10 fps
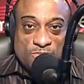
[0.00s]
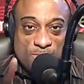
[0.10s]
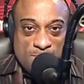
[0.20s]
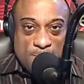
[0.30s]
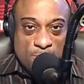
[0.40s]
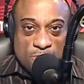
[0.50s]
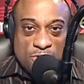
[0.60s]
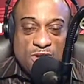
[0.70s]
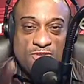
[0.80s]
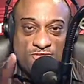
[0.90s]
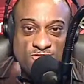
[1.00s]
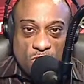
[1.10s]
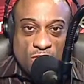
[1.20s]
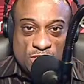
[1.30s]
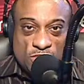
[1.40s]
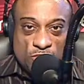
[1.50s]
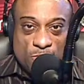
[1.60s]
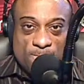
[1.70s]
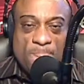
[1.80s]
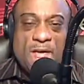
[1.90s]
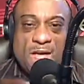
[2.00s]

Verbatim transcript: Remember, falling short.